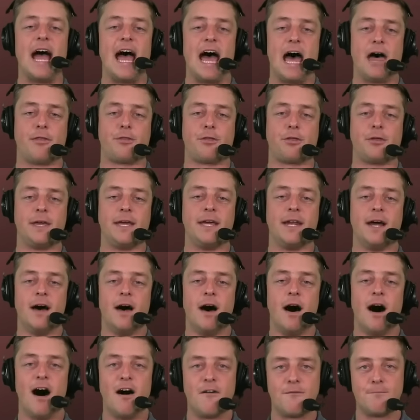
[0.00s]
athlete
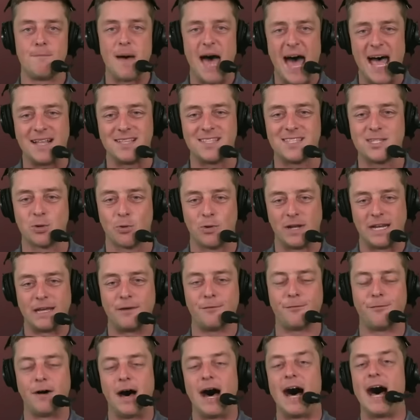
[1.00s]
of Madden
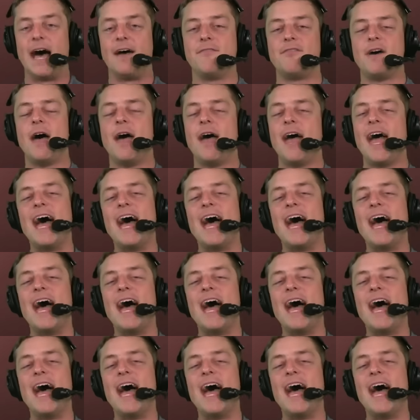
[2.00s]
twenty-five.